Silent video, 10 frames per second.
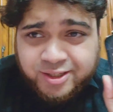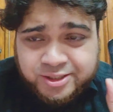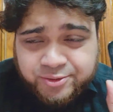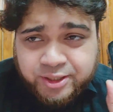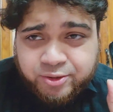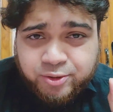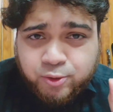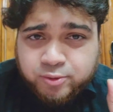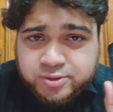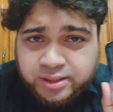during
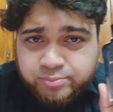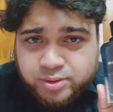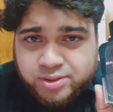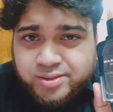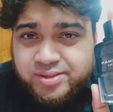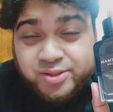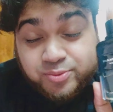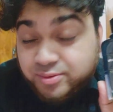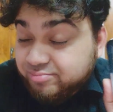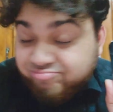colder temperatures,
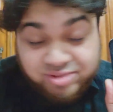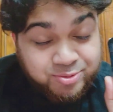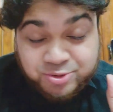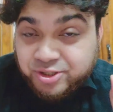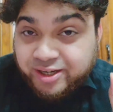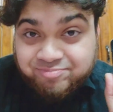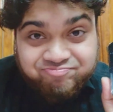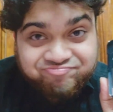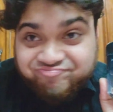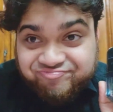this would
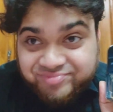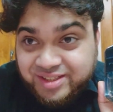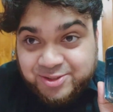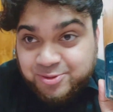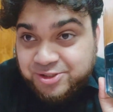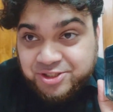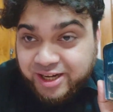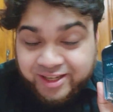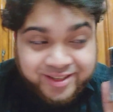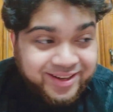
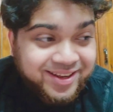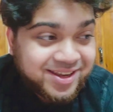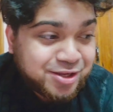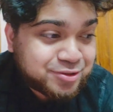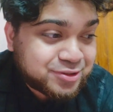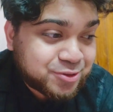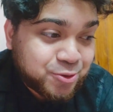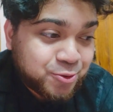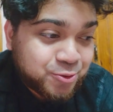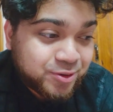shine.
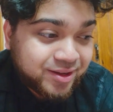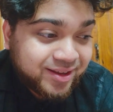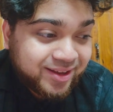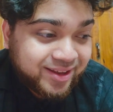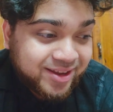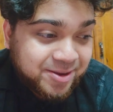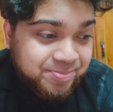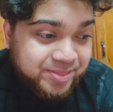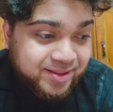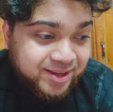So yeah,
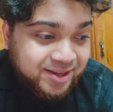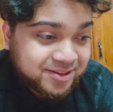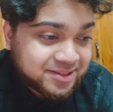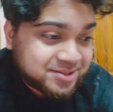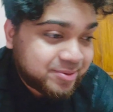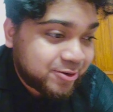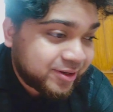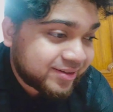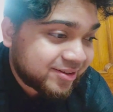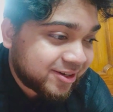that's about
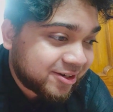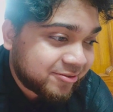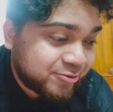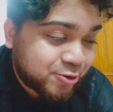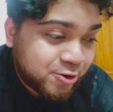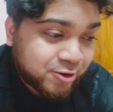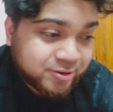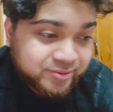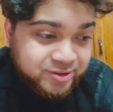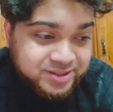it
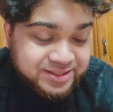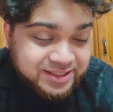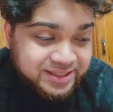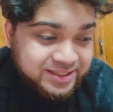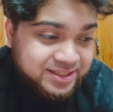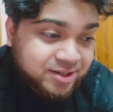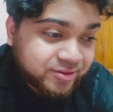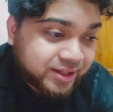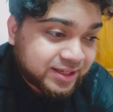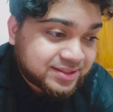for the versatility side
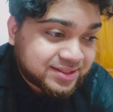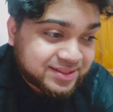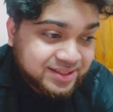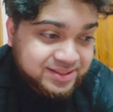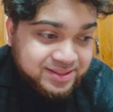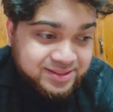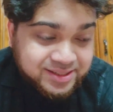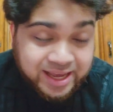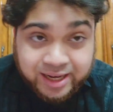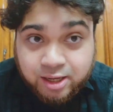of things, the
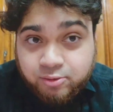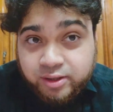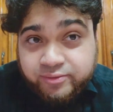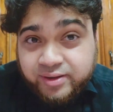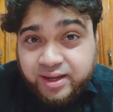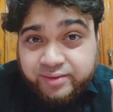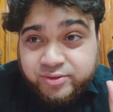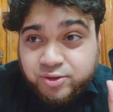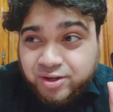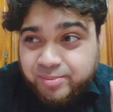seasons. And now, if I have
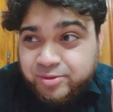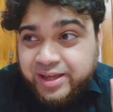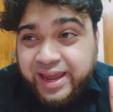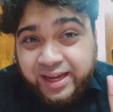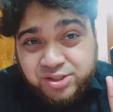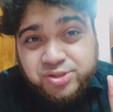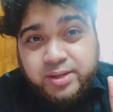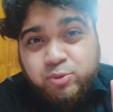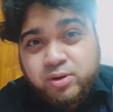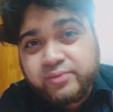to talk about the age
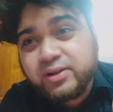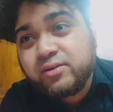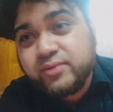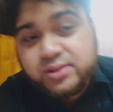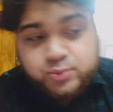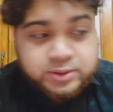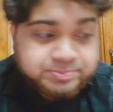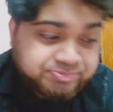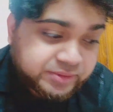demographic of this one,